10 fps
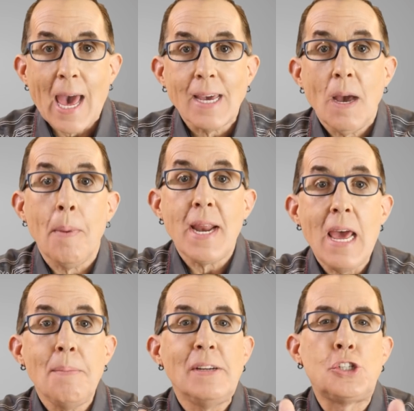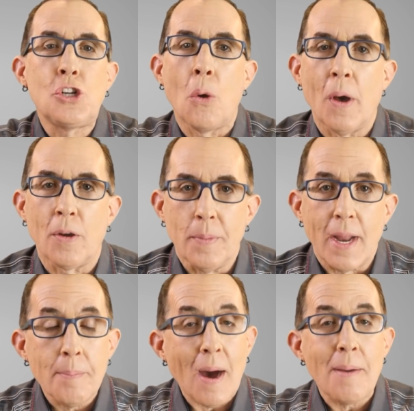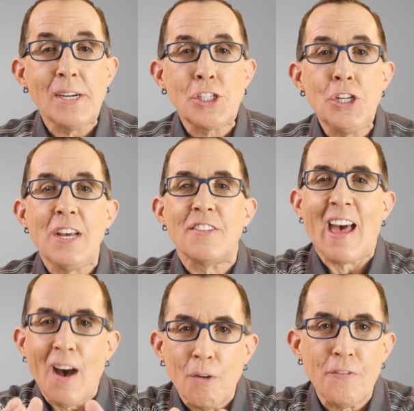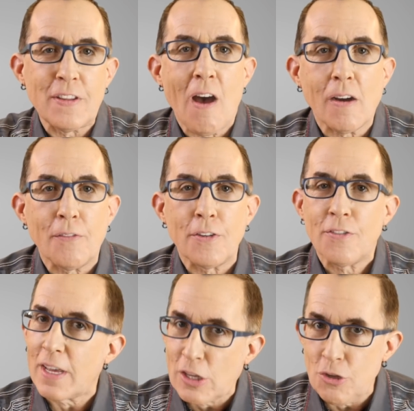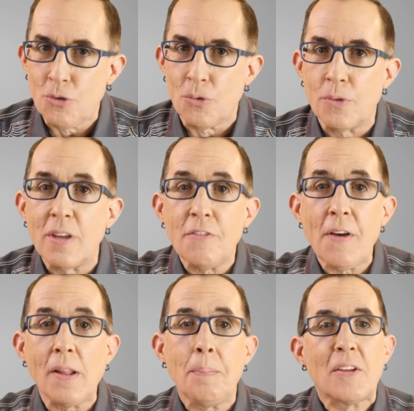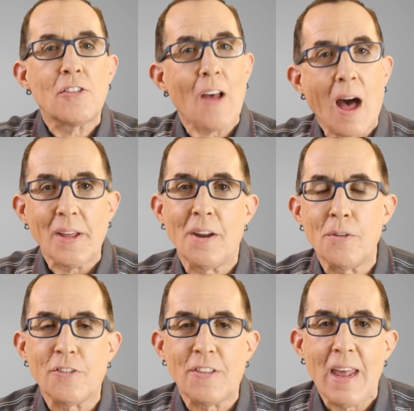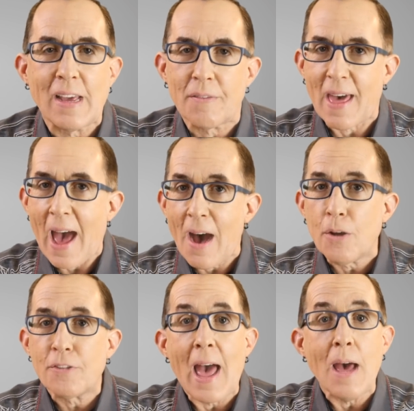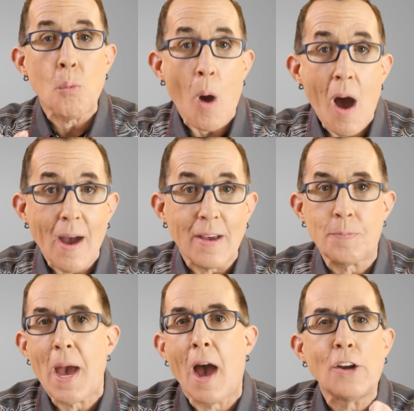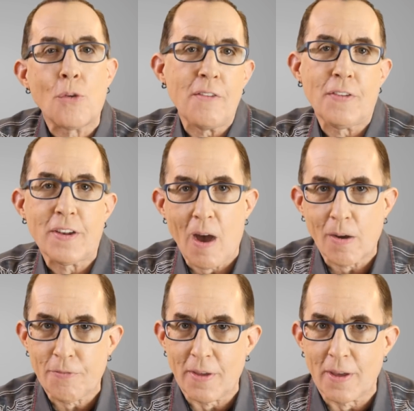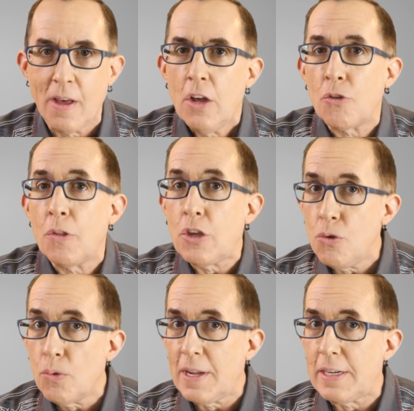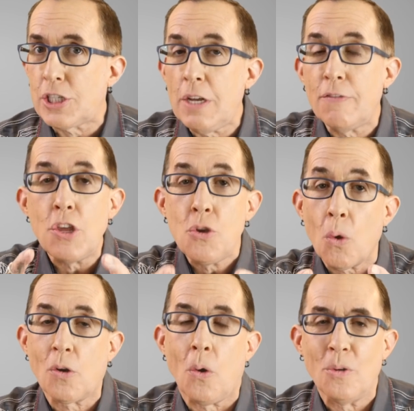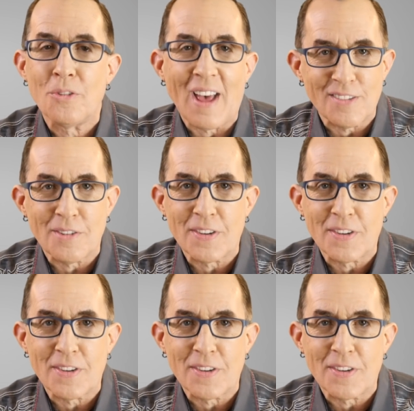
gang, my name is Joe Edelman, and my mission is to help photographers like you to develop a solid understanding of the hows and whys behind great photography, so that you can achieve your goals as a